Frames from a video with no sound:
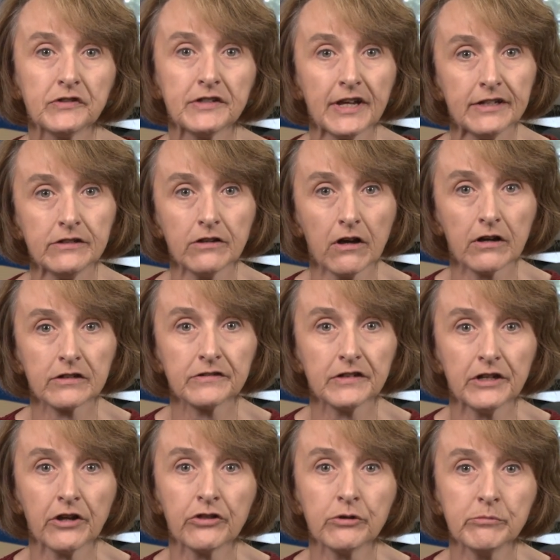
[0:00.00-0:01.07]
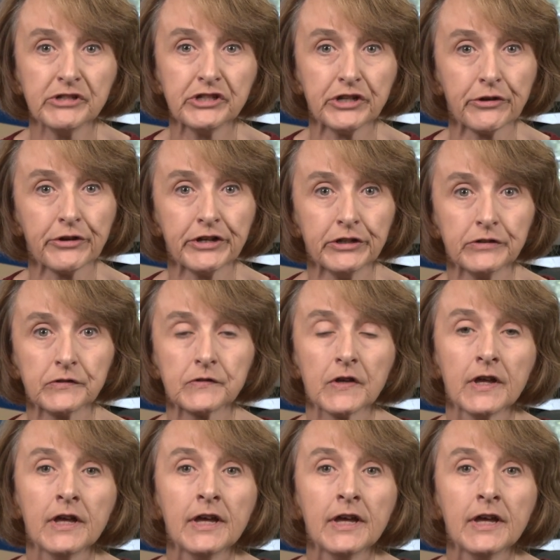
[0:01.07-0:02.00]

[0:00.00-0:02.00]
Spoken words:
TED Talks, and other materials,